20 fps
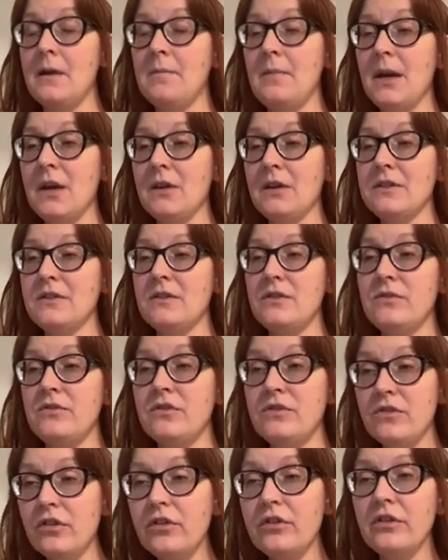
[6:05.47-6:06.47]
Parents whose
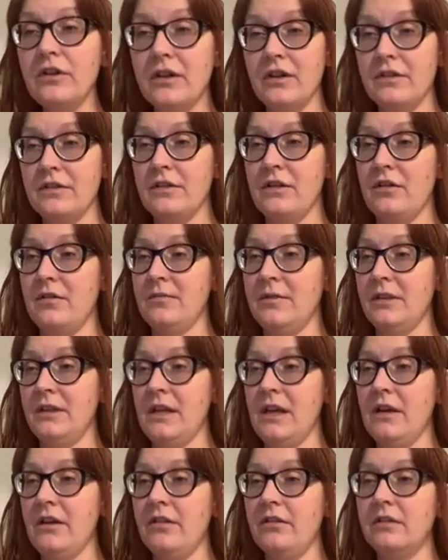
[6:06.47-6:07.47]
children are
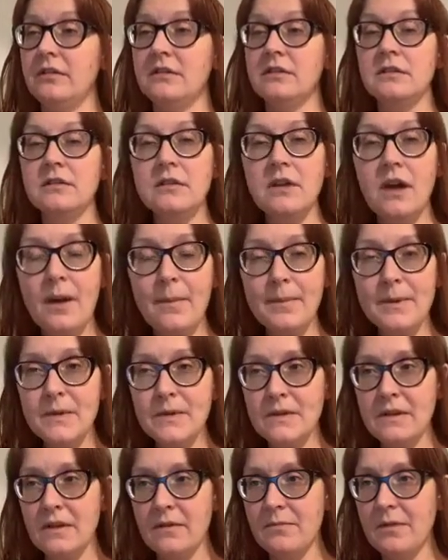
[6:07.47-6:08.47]
terminally ill,
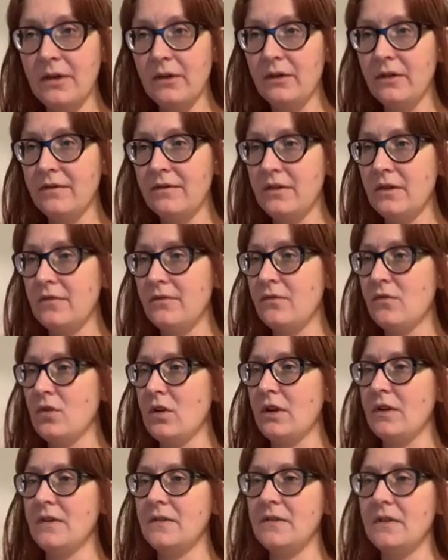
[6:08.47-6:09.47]
couples in the middle of a
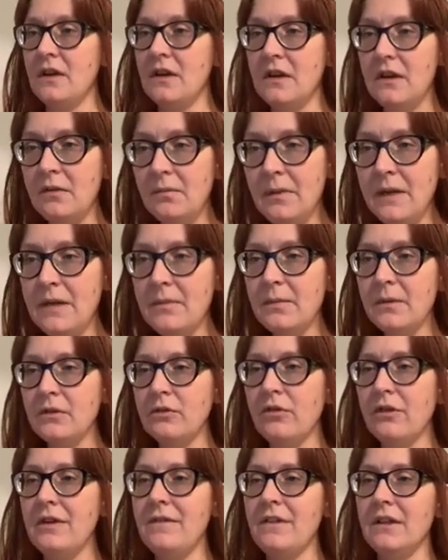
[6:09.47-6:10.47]
divorce, people
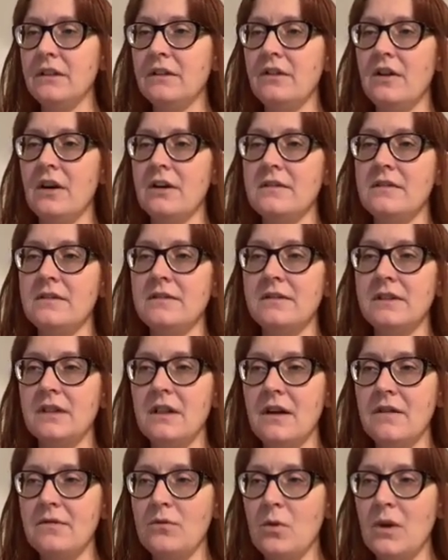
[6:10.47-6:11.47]
grieving the loss of a
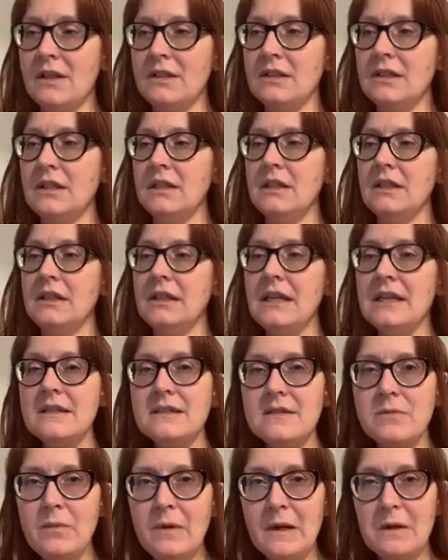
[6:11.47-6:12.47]
loved one,
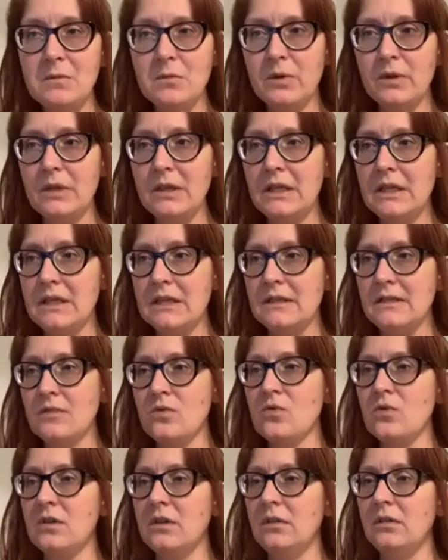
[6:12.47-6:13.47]
kids being bullied at
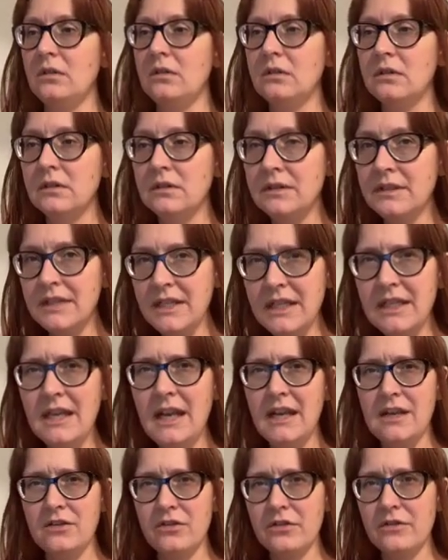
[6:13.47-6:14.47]
school,
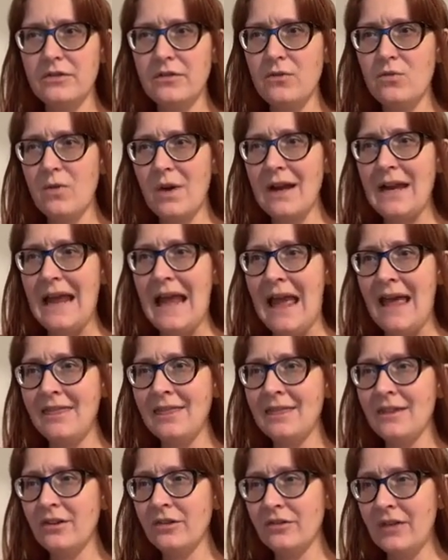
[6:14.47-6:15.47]
teenagers who want to
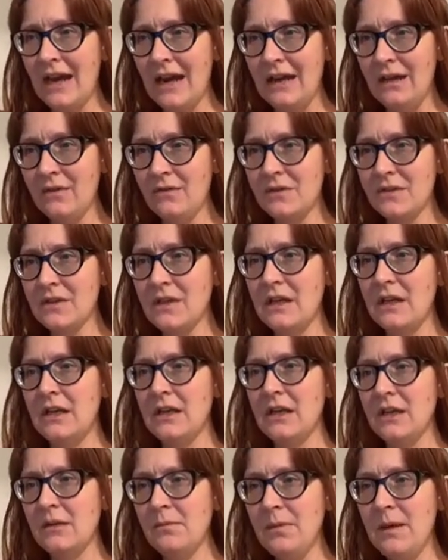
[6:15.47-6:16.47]
end their lives,
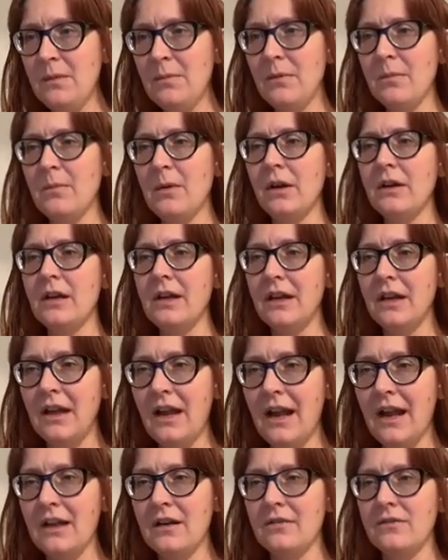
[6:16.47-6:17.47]
people marking an
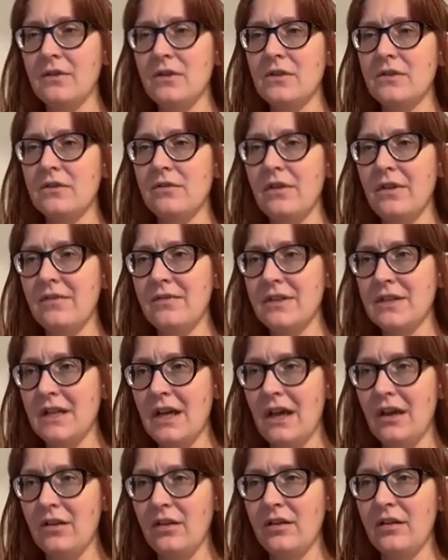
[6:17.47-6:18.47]
anniversary of a
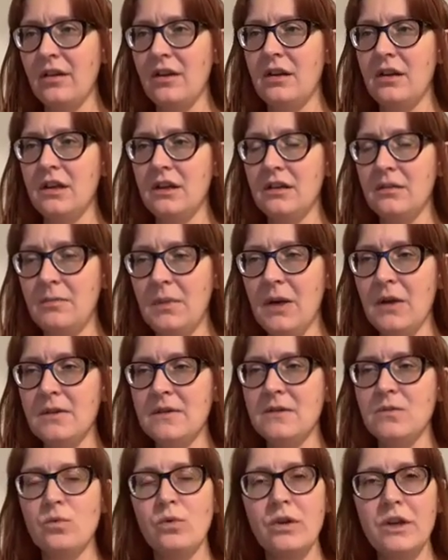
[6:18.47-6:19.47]
death,
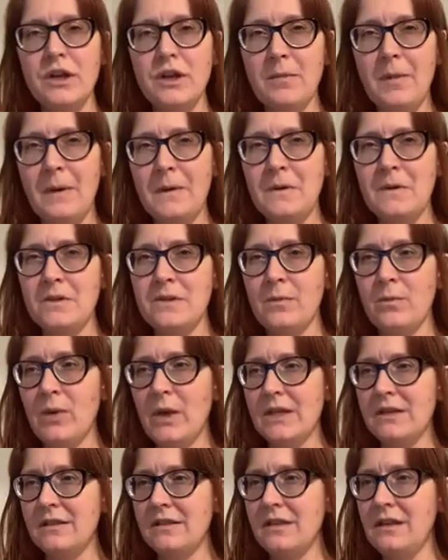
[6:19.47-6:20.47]
parents worried about their
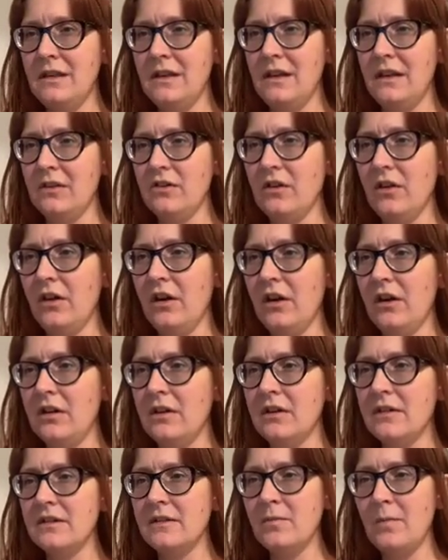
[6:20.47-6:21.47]
depressed teenager,
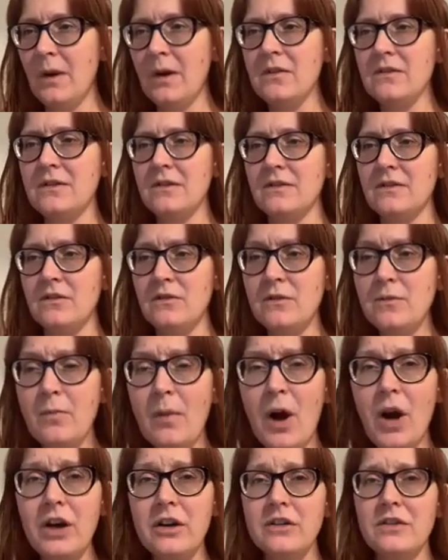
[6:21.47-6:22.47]
spouses whose
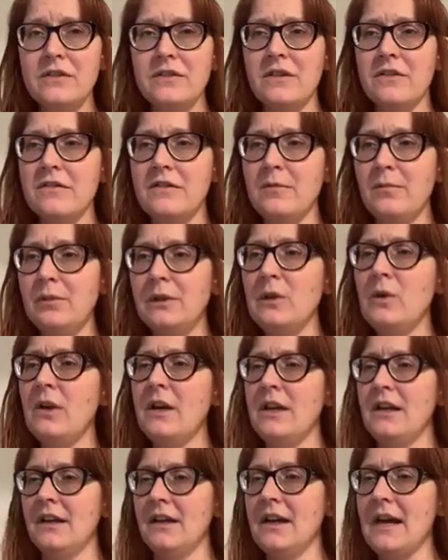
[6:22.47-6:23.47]
partners are
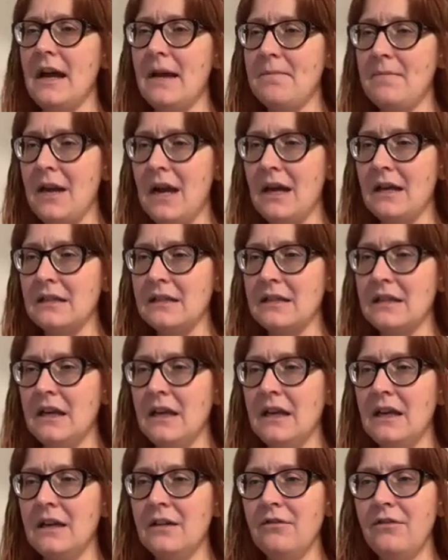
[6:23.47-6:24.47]
deployed in combat,
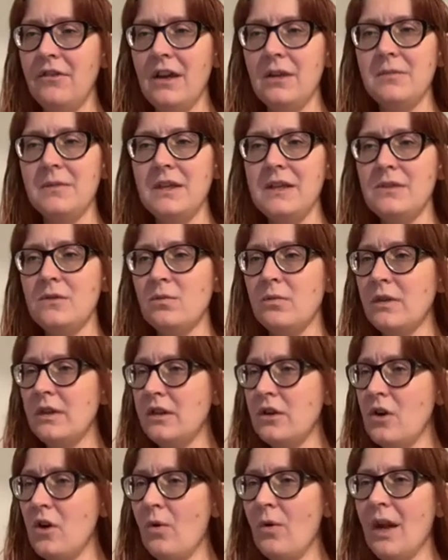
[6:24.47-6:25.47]
families with
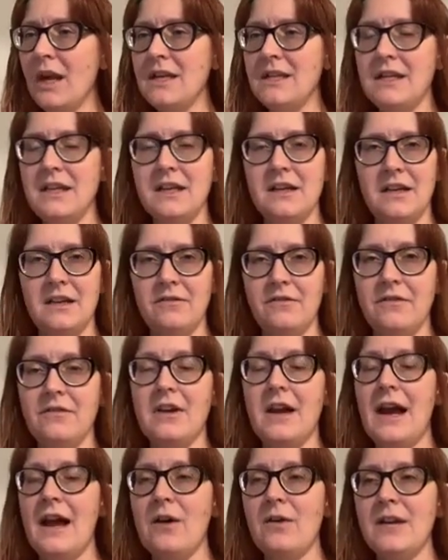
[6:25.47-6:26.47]
no idea
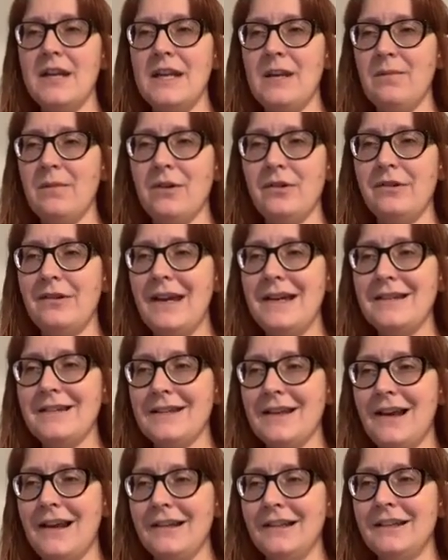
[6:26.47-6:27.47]
how to keep their lights
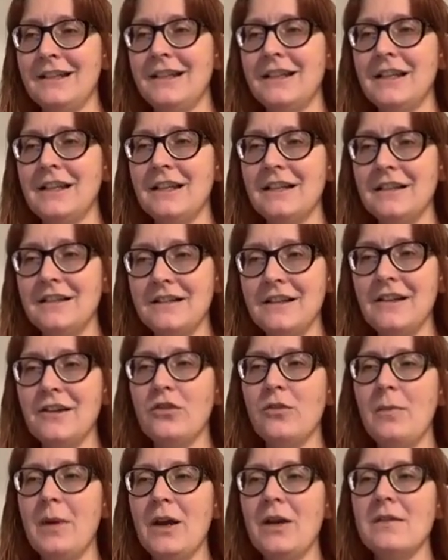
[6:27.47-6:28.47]
on,
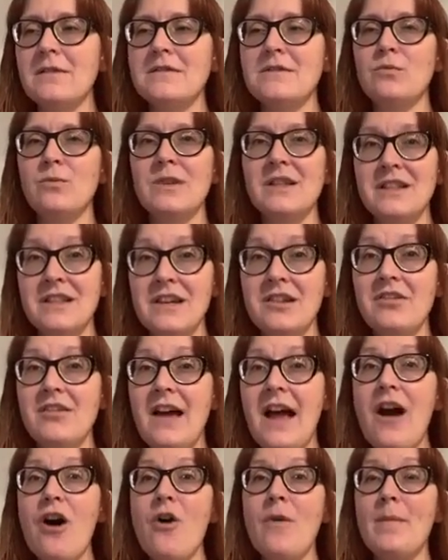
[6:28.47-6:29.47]
single parents with little
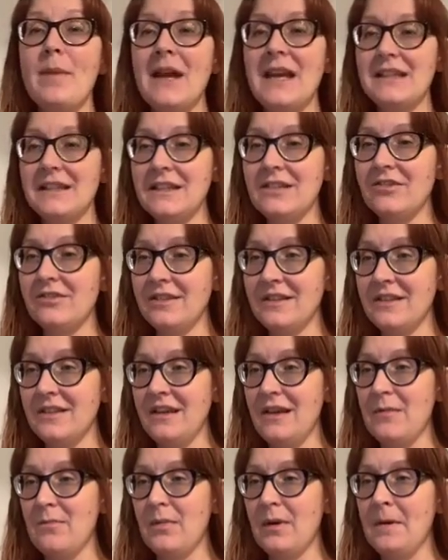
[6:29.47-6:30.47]
help and little
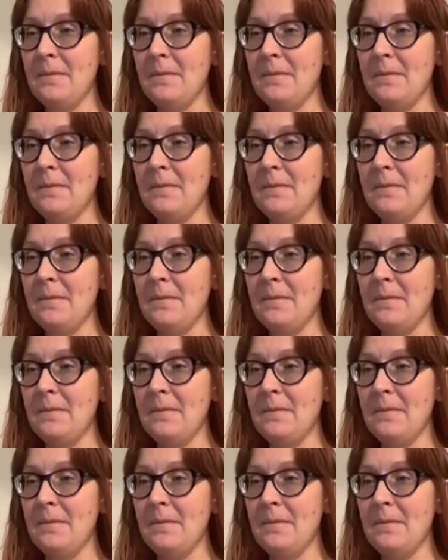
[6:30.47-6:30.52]
sleep.